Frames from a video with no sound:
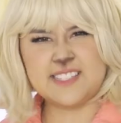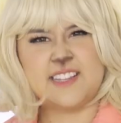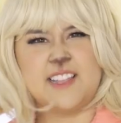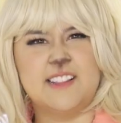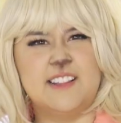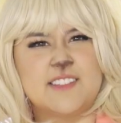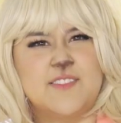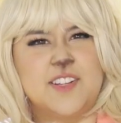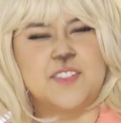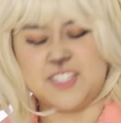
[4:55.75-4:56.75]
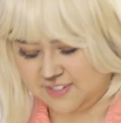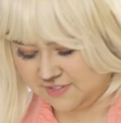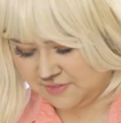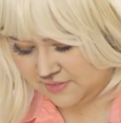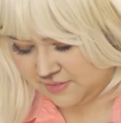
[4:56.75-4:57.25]
I said that in the last video too.
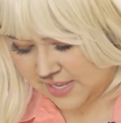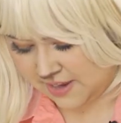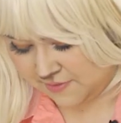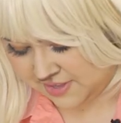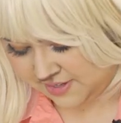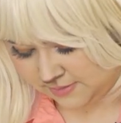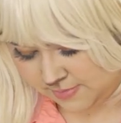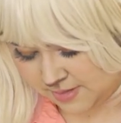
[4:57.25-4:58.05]
Everything is a